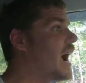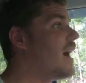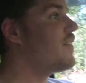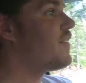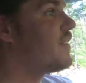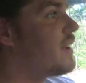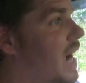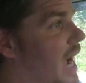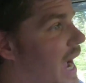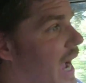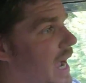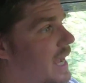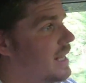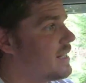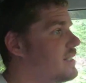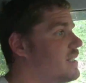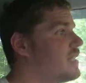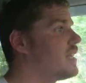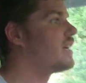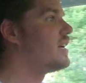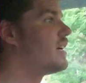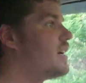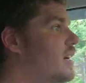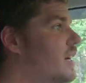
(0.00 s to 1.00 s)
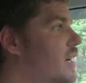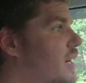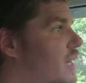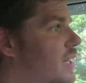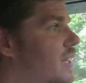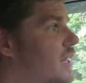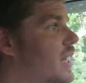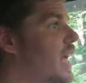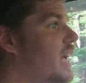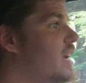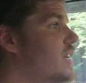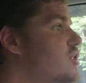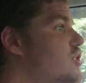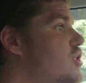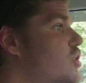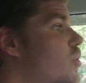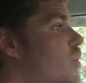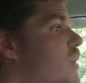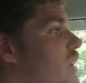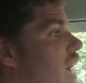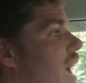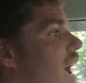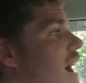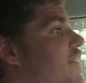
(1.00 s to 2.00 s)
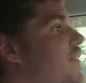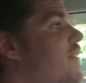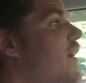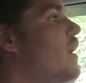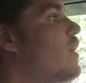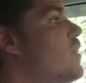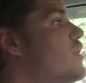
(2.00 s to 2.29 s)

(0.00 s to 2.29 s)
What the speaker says: I've got like 2.5